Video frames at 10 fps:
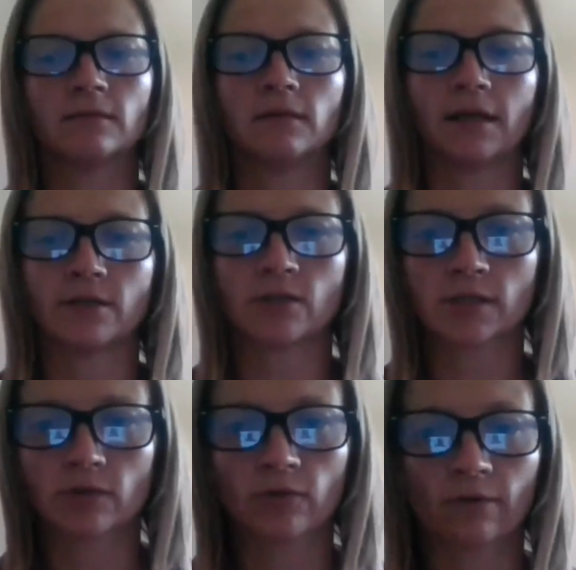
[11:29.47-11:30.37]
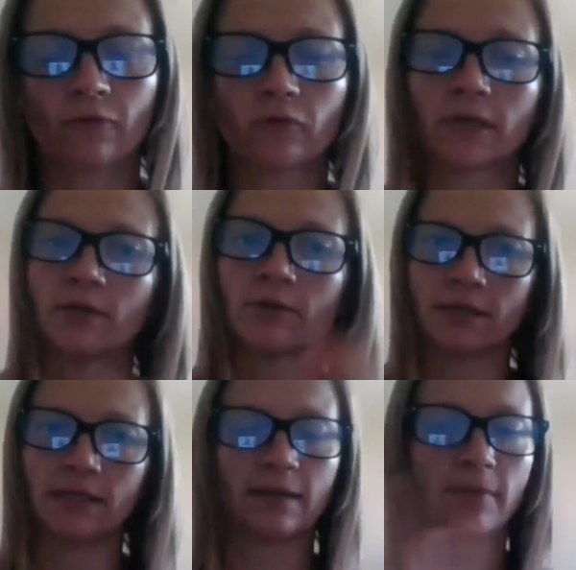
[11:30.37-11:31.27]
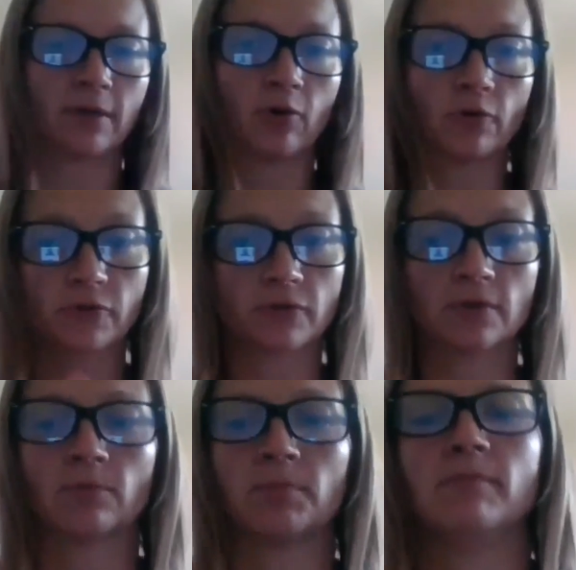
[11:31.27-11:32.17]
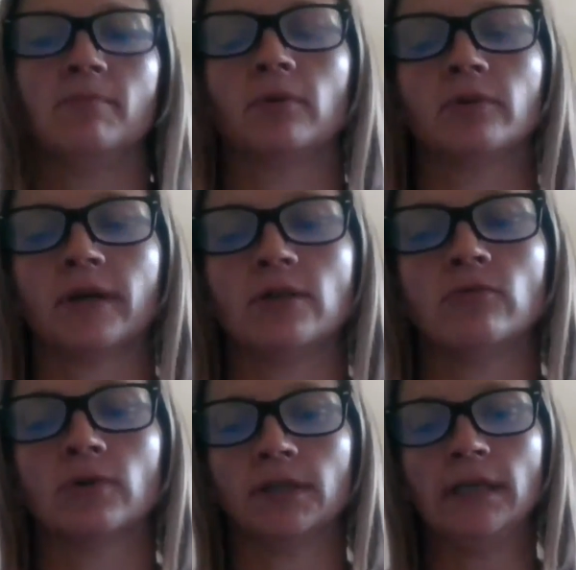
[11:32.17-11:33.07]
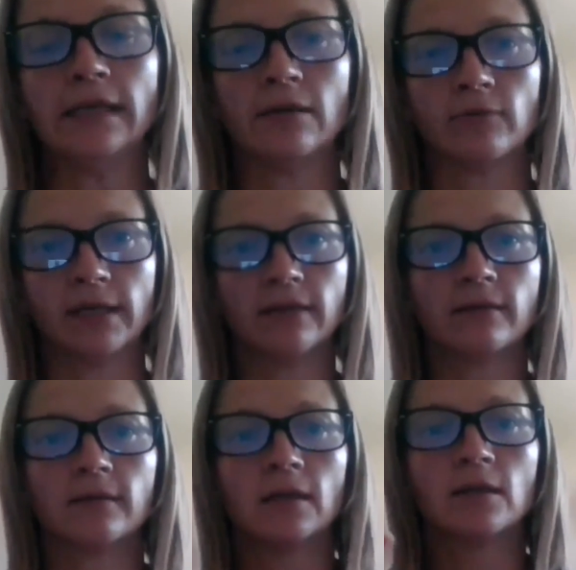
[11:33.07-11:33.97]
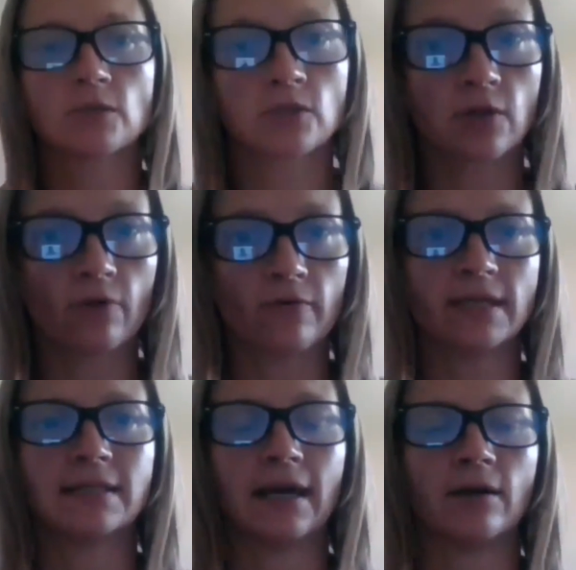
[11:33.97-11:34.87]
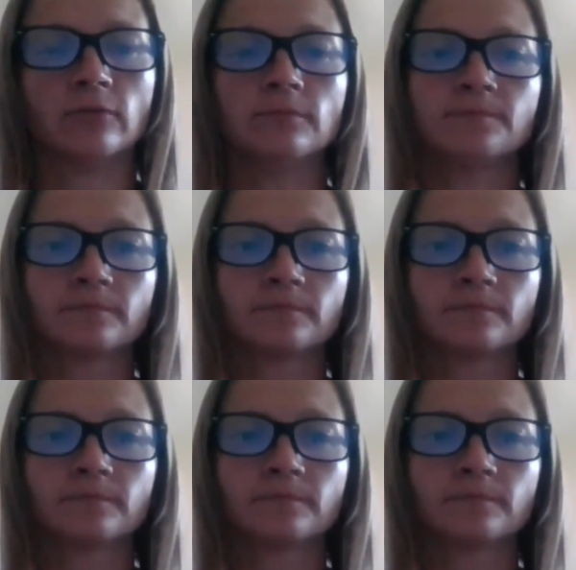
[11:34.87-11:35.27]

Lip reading: not just to the food that you're eating, but also to the people that you are eating with, slowing down,